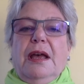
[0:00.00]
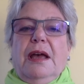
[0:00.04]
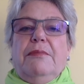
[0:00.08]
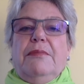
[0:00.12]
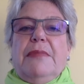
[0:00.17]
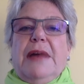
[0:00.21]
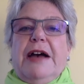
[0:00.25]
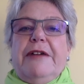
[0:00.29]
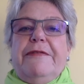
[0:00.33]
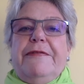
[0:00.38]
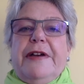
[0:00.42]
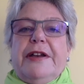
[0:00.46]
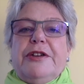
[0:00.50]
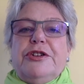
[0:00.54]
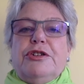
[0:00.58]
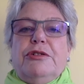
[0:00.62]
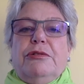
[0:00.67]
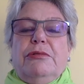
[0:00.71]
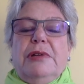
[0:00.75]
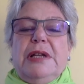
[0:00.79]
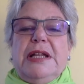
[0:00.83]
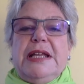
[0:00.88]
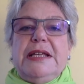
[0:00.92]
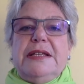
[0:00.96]

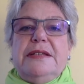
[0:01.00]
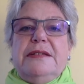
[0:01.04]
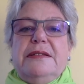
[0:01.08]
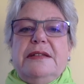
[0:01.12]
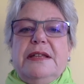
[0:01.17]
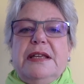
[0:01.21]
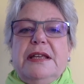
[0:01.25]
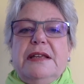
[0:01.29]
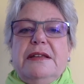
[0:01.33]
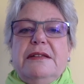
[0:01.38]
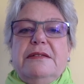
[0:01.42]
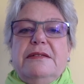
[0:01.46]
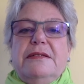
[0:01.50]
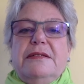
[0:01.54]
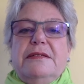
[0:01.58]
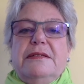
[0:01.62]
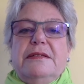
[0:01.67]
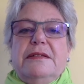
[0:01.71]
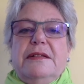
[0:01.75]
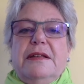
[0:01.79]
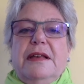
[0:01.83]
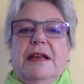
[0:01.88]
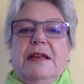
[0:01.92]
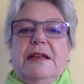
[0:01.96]
Myofascial release
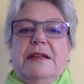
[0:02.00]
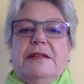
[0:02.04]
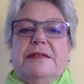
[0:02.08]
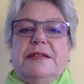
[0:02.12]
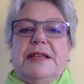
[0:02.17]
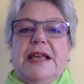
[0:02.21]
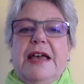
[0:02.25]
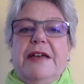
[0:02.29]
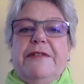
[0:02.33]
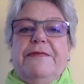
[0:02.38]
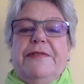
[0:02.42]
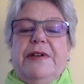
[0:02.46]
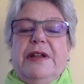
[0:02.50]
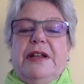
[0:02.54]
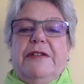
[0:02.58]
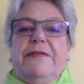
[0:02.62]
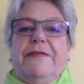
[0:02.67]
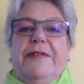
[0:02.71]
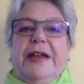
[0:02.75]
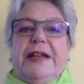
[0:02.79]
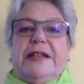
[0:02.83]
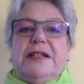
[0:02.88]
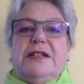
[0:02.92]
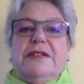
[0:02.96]
is a safe and
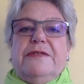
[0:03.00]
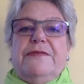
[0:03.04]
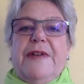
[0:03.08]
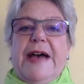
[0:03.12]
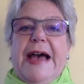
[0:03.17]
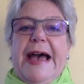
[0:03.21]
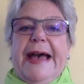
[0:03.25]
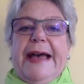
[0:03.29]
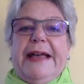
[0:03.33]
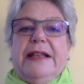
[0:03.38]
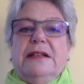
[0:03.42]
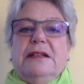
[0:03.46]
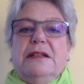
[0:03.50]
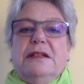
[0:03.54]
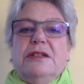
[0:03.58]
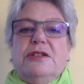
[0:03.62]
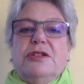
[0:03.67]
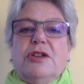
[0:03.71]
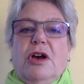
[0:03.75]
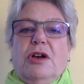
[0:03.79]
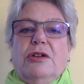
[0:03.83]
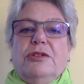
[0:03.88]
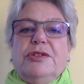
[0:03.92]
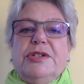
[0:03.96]
effective
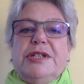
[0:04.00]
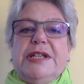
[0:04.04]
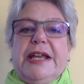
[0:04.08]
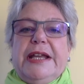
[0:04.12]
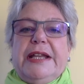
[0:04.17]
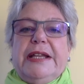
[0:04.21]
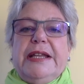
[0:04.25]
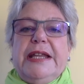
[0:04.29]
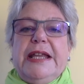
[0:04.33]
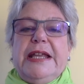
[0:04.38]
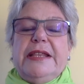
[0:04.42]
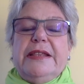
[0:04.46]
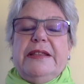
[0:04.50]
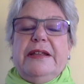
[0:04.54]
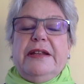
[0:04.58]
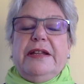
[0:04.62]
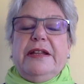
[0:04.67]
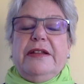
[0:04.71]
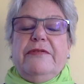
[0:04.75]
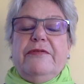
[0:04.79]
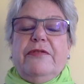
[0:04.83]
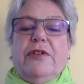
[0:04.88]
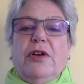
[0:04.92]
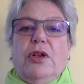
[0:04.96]
hands-on technique that
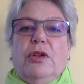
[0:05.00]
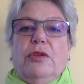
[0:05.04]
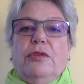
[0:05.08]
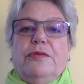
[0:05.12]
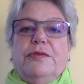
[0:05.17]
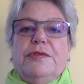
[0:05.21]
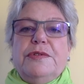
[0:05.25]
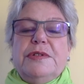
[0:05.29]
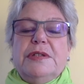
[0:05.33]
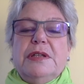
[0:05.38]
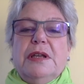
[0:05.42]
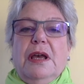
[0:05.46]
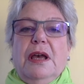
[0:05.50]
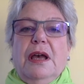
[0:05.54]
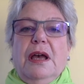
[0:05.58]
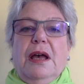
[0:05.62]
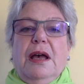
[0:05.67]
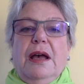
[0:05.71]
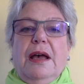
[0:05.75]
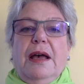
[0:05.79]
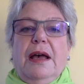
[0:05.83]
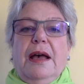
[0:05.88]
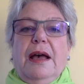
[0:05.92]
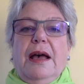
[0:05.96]
involves
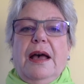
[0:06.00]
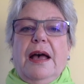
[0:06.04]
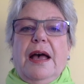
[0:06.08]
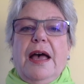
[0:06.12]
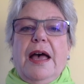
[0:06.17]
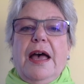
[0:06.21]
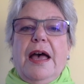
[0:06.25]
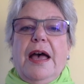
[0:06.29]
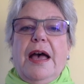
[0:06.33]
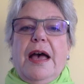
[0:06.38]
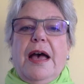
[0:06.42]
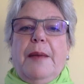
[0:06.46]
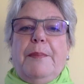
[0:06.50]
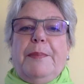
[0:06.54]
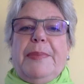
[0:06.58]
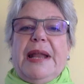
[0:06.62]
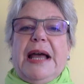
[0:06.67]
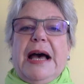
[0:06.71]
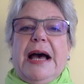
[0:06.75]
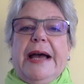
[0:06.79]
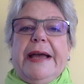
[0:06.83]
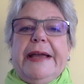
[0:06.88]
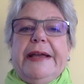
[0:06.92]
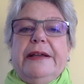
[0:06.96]

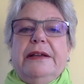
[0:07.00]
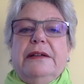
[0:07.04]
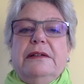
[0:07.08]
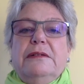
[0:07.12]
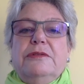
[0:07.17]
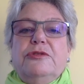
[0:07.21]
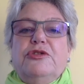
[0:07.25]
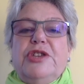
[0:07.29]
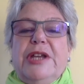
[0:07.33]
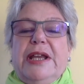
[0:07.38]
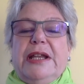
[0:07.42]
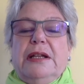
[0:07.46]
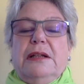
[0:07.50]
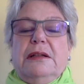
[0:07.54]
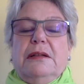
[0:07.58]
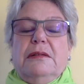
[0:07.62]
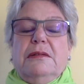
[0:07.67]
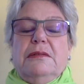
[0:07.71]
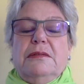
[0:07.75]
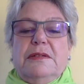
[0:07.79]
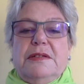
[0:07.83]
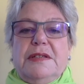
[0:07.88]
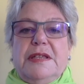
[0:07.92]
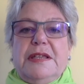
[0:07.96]
applying
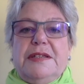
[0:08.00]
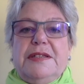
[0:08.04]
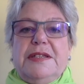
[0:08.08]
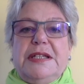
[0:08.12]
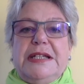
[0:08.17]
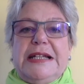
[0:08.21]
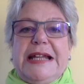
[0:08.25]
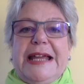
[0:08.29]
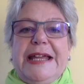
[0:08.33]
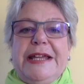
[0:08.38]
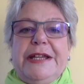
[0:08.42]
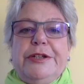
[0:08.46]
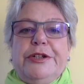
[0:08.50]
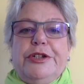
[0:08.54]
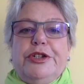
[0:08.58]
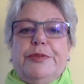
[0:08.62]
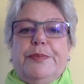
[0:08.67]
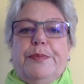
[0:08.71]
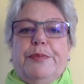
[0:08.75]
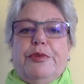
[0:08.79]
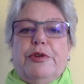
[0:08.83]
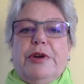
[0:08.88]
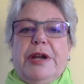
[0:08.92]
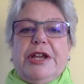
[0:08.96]
gentle, sustained
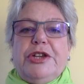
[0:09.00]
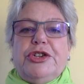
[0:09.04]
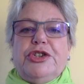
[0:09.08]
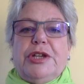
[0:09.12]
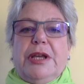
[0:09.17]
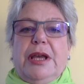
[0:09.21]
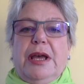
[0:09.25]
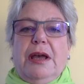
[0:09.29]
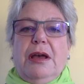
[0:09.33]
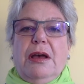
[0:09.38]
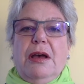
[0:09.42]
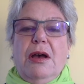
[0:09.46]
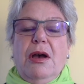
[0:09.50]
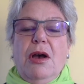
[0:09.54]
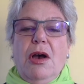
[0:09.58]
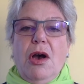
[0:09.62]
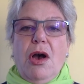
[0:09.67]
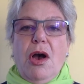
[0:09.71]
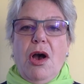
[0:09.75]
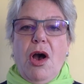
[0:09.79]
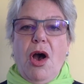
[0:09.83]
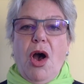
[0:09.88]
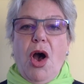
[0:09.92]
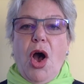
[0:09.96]
pressure
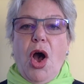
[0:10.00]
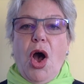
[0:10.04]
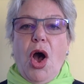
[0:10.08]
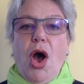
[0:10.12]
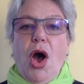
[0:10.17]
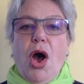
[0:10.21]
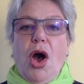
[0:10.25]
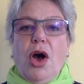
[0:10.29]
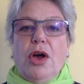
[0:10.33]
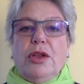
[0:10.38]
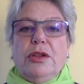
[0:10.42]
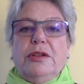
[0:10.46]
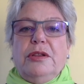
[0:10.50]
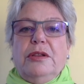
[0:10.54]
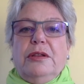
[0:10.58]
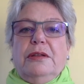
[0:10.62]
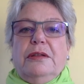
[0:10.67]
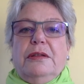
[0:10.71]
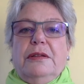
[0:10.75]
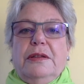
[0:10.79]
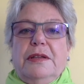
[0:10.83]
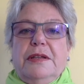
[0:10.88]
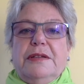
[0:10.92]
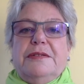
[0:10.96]
on
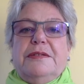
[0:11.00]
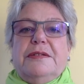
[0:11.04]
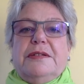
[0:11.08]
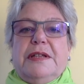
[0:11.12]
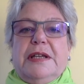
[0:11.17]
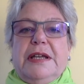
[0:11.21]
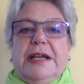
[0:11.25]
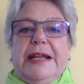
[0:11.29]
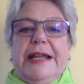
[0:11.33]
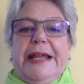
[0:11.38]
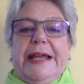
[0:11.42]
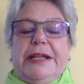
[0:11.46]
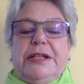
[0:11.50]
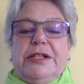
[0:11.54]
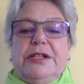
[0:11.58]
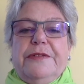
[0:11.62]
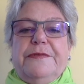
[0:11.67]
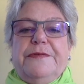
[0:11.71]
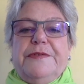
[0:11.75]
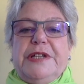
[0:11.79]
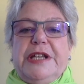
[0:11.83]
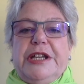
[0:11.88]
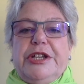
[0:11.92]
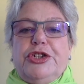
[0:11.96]
this
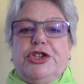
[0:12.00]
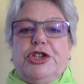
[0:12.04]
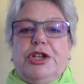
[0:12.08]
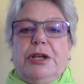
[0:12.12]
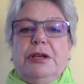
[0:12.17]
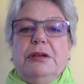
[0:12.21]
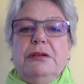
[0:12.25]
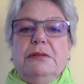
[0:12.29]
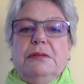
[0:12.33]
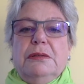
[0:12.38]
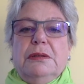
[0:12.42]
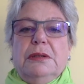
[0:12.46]
connective tissue.